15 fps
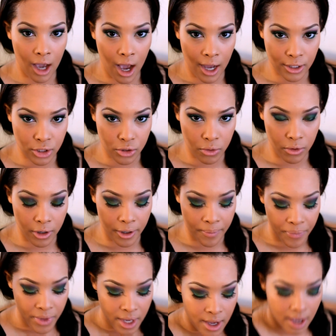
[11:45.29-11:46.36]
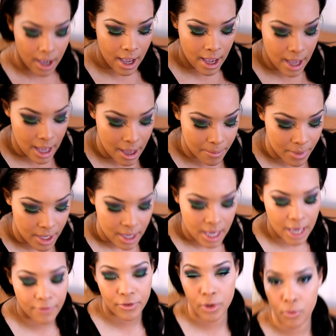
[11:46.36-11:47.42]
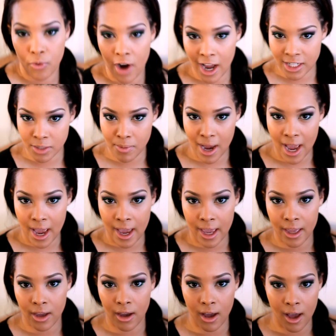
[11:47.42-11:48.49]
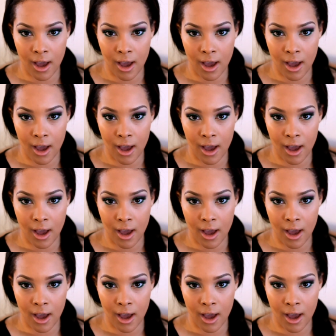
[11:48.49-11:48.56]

contour. If you watch my